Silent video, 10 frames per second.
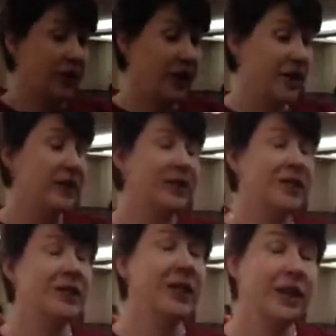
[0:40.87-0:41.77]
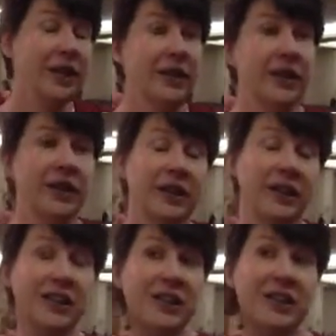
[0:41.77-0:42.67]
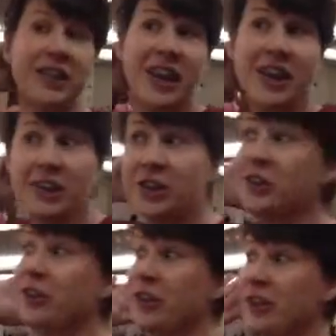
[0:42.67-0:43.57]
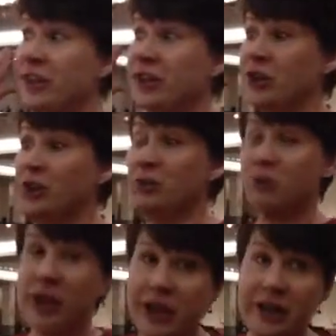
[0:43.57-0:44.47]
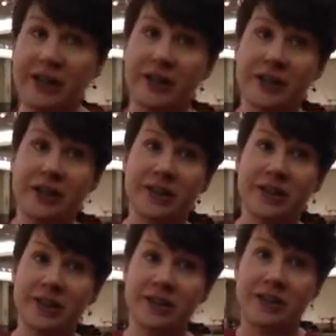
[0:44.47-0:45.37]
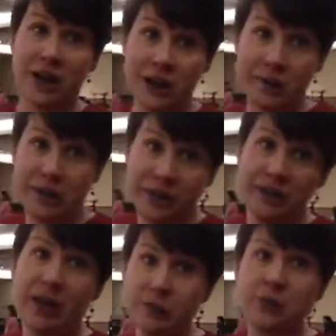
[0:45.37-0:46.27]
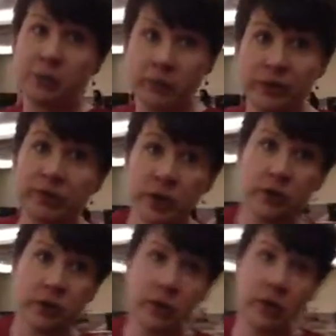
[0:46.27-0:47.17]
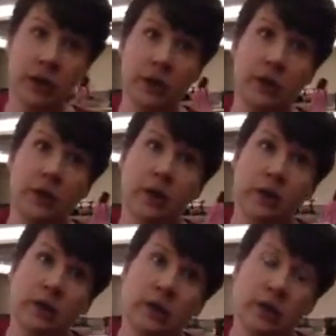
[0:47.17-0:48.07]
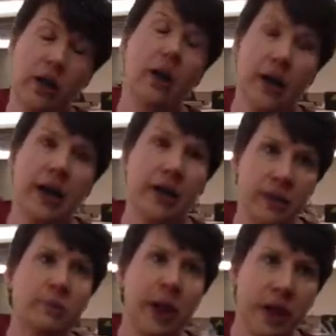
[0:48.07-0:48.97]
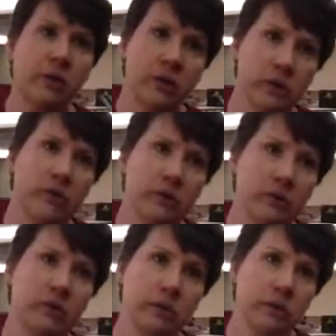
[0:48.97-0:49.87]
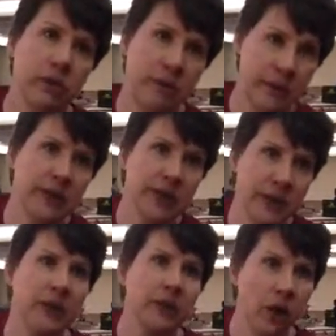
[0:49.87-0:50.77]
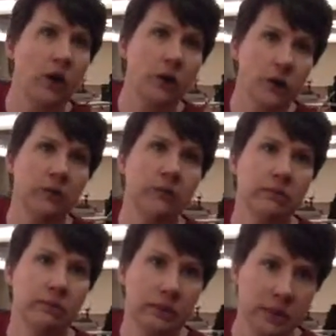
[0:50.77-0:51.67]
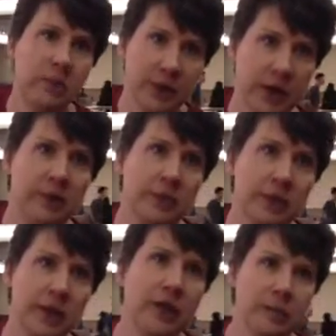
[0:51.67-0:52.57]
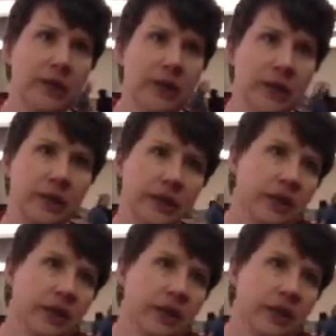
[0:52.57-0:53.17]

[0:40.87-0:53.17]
Yeah, it's 10, and this is actually great timing. I mean, we've certainly not had the power. I mean, it's taken longer sometimes at places.